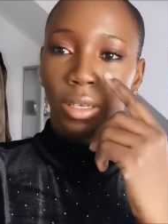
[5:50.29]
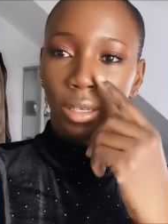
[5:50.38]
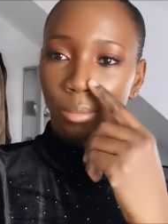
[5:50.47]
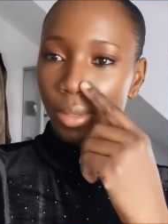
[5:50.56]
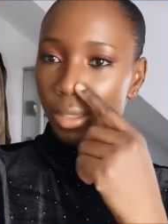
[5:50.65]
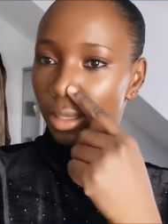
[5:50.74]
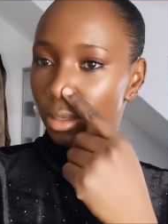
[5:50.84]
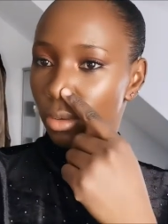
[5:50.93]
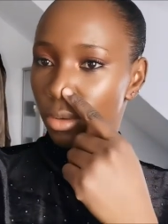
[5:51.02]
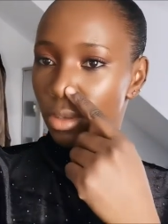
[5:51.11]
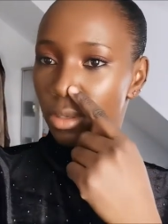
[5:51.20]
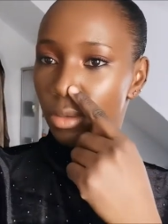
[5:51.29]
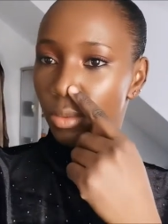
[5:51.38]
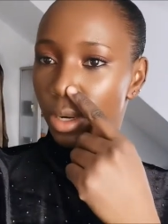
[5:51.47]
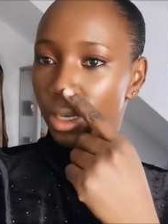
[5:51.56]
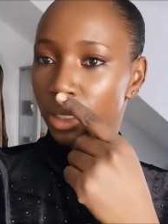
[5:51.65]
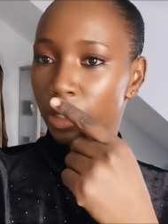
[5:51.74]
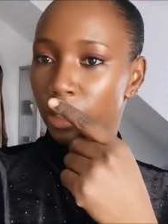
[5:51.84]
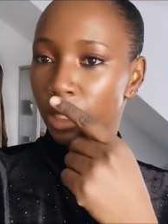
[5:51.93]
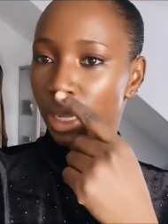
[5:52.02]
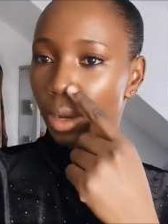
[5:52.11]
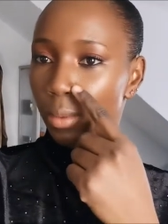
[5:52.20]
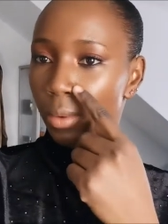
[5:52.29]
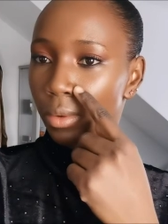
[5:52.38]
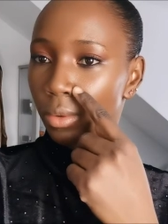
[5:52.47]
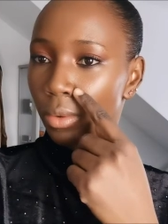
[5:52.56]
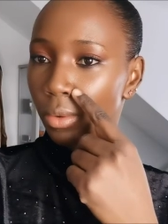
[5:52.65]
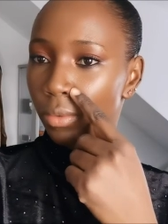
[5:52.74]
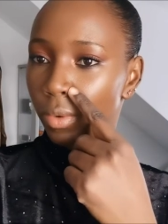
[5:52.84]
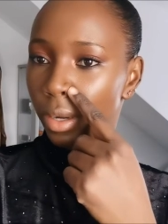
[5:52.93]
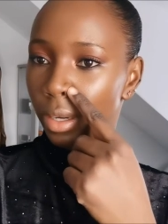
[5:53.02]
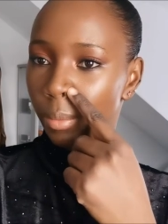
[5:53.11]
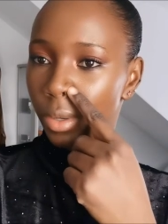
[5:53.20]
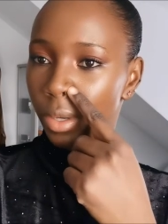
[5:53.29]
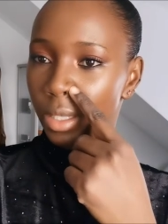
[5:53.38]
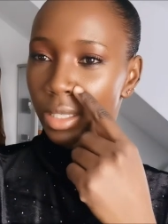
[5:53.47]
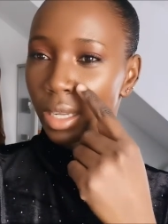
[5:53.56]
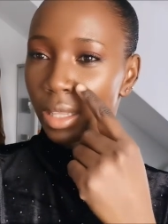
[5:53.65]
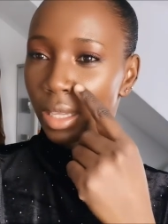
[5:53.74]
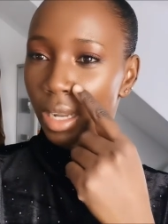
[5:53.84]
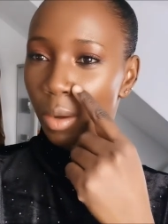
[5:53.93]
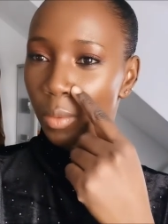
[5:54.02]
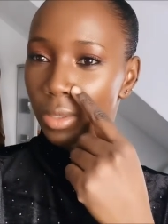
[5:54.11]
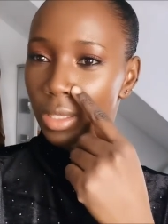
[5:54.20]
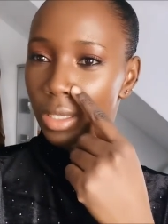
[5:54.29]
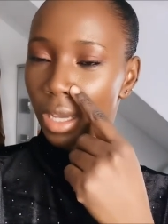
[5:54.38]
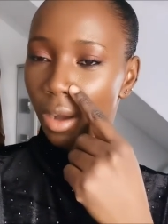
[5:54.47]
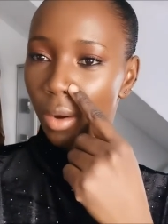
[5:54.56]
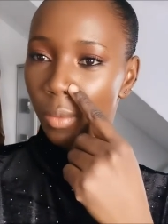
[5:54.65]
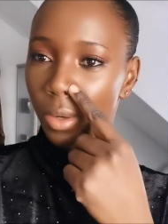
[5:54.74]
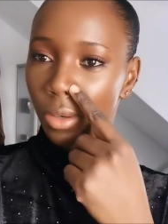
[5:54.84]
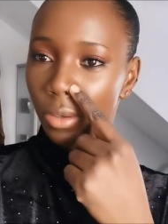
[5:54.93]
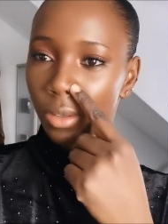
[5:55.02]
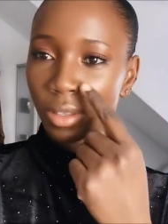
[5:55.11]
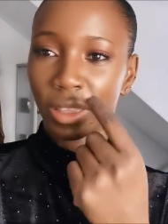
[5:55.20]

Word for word: But the nose one, I will go find a piercing, and then I will see how I will look.